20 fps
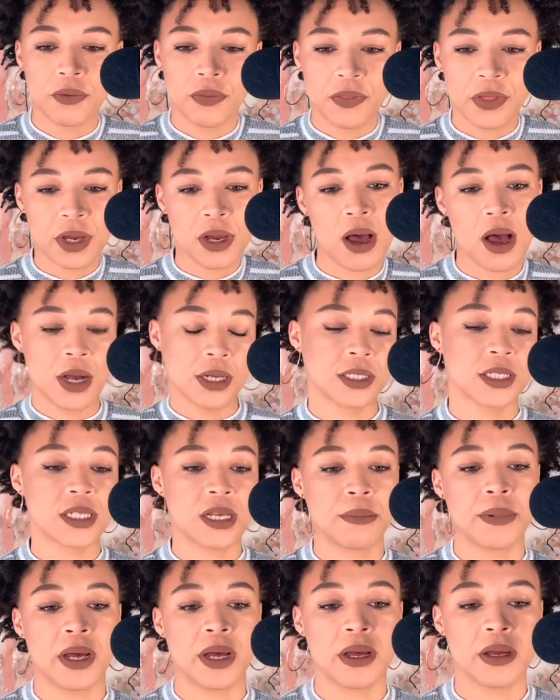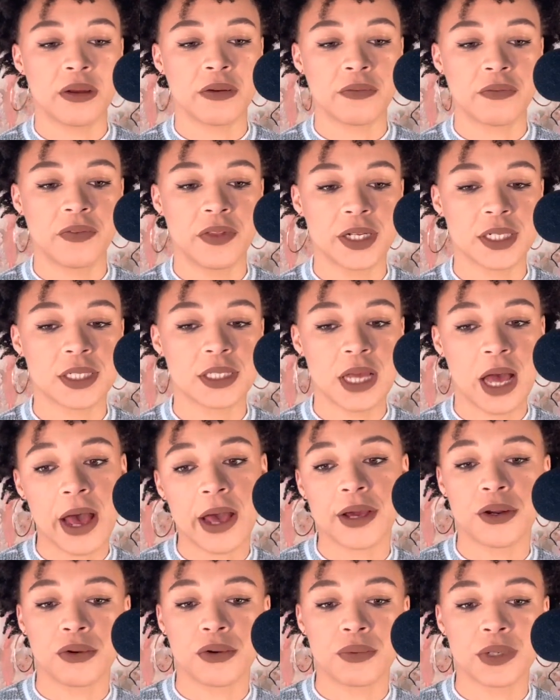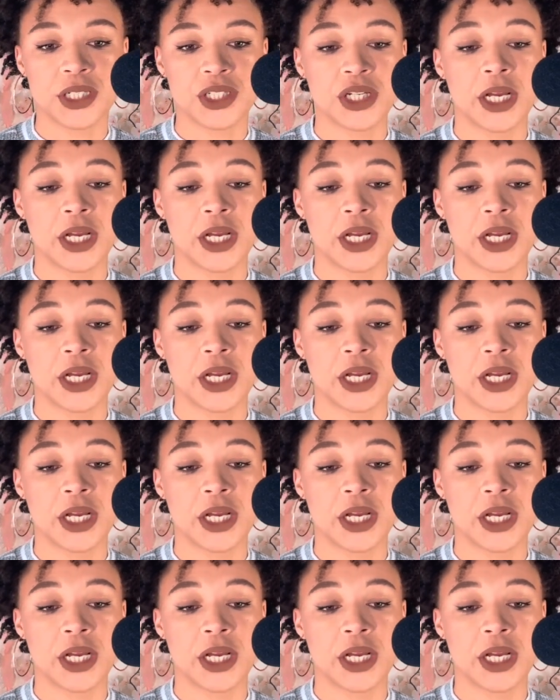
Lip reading: the concept of this title with